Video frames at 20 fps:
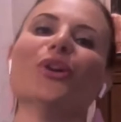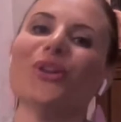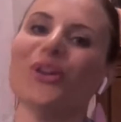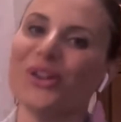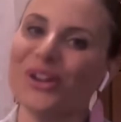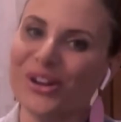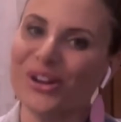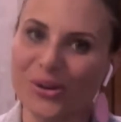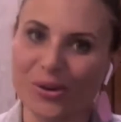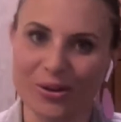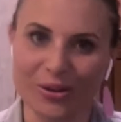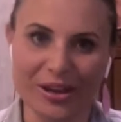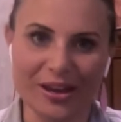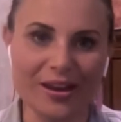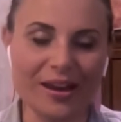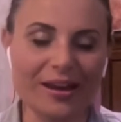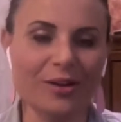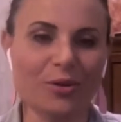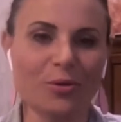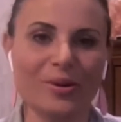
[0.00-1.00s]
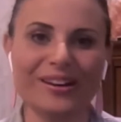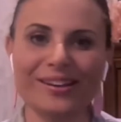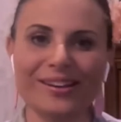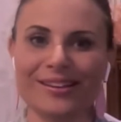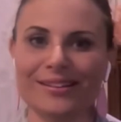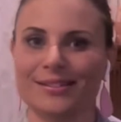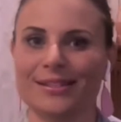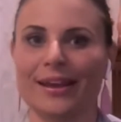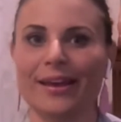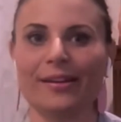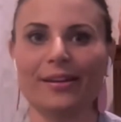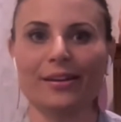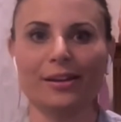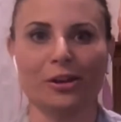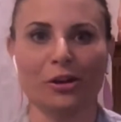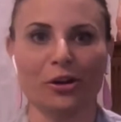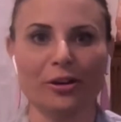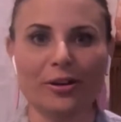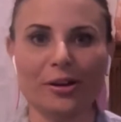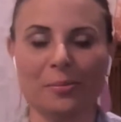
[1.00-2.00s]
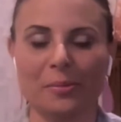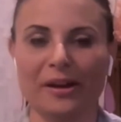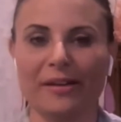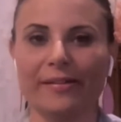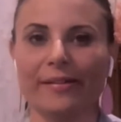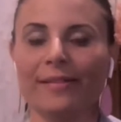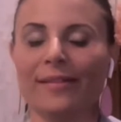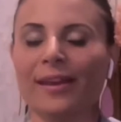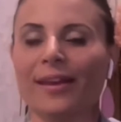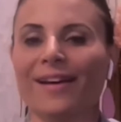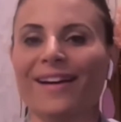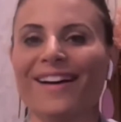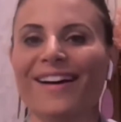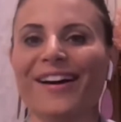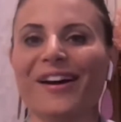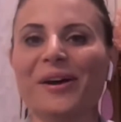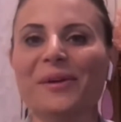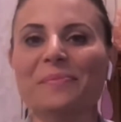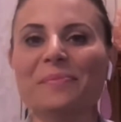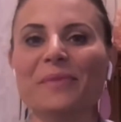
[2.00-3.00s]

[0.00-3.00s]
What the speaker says: No. Okay, I don't want to get dead here. Come on.